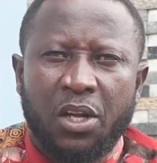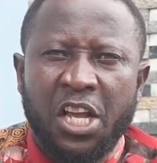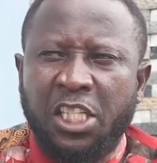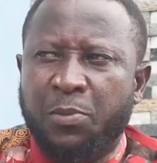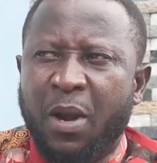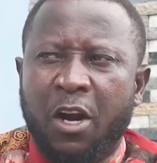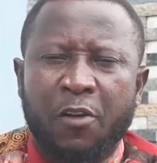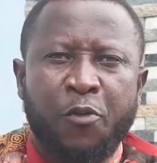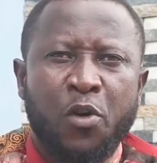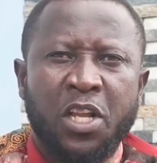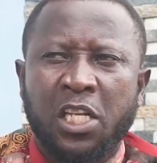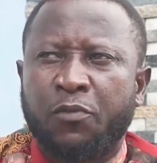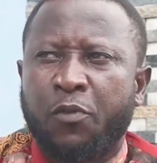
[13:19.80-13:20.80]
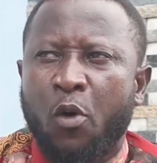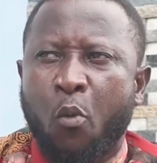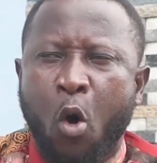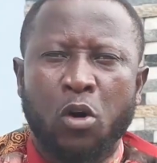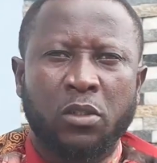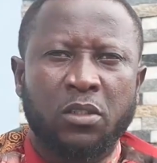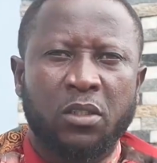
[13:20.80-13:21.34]
Each megaphone is for
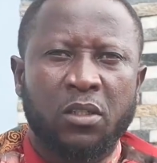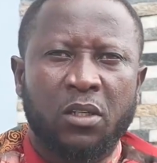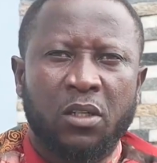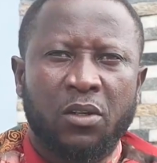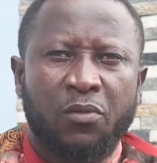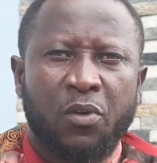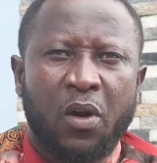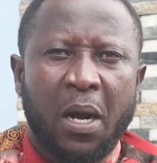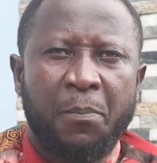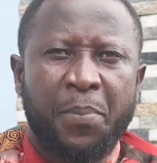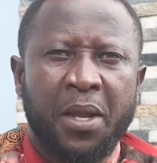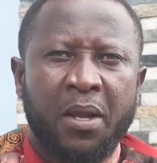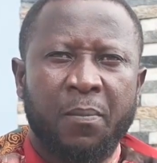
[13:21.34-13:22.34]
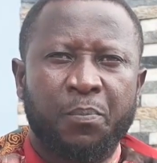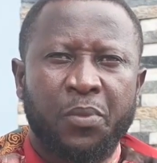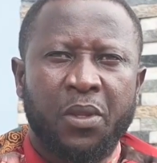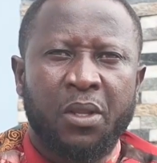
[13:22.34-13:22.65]
ward, for campaign.